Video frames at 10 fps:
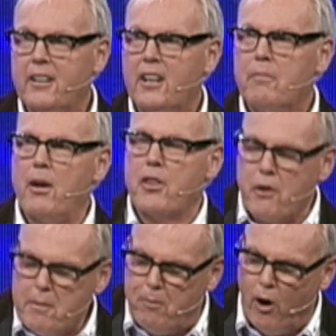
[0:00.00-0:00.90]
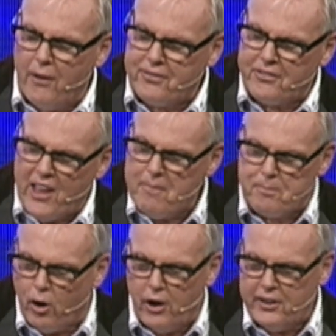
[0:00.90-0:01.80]
But the report that they
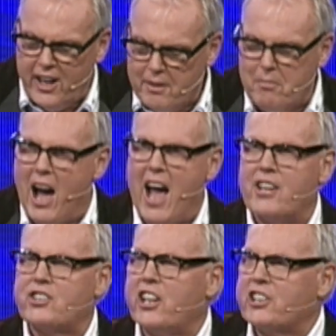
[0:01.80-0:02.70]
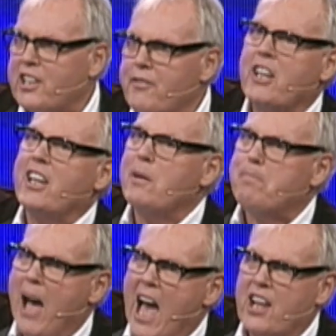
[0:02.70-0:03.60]
brought Nehemiah as he is living in a
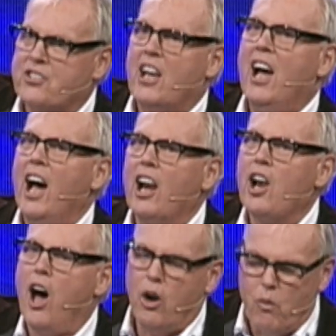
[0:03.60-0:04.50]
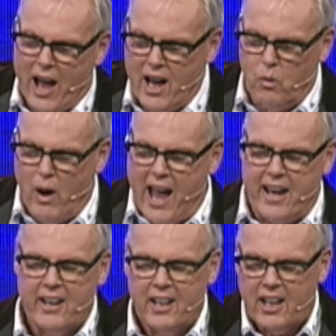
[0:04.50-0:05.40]
palace a long way away,
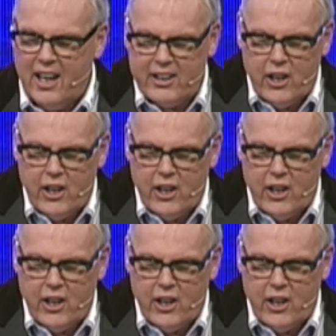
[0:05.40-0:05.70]
you